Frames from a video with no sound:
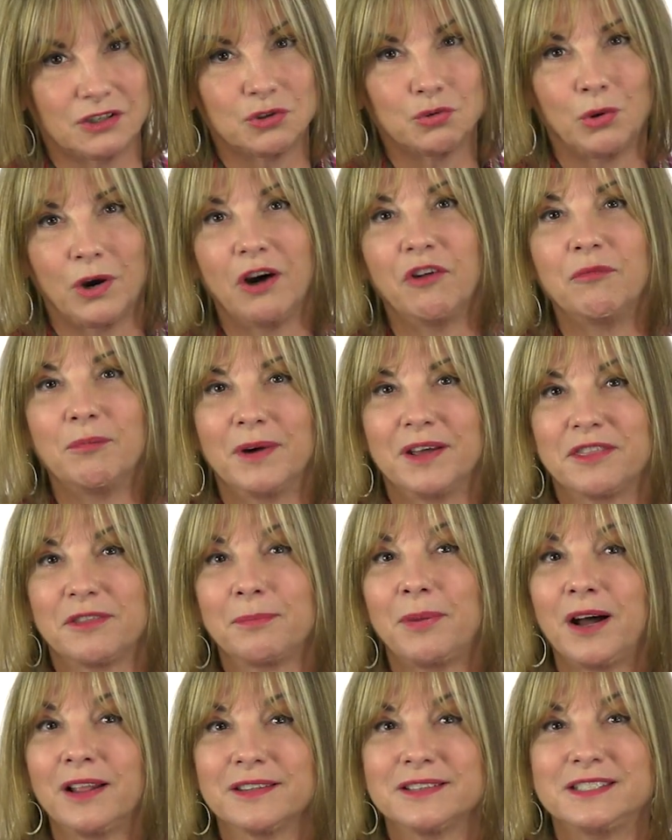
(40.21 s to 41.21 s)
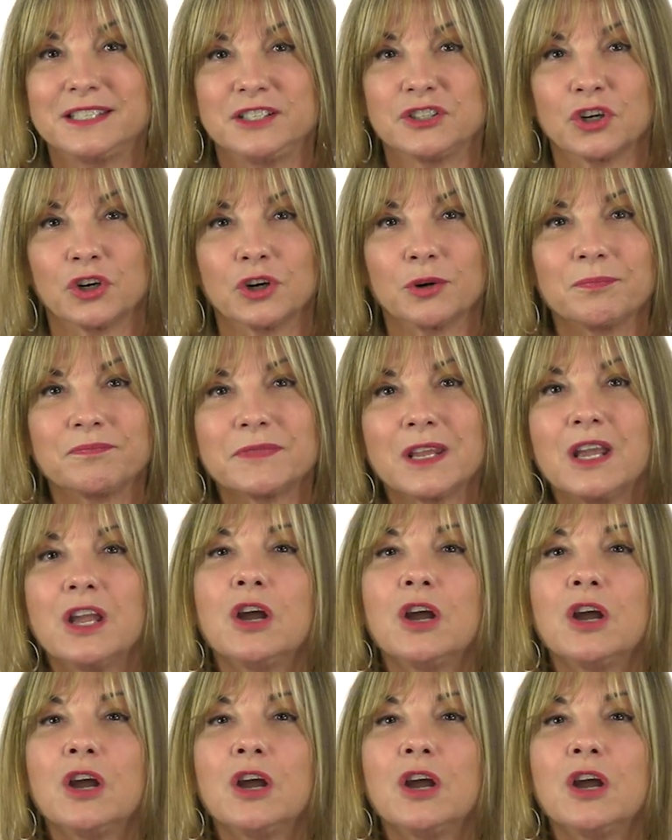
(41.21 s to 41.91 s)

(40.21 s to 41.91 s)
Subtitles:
12-month policy term,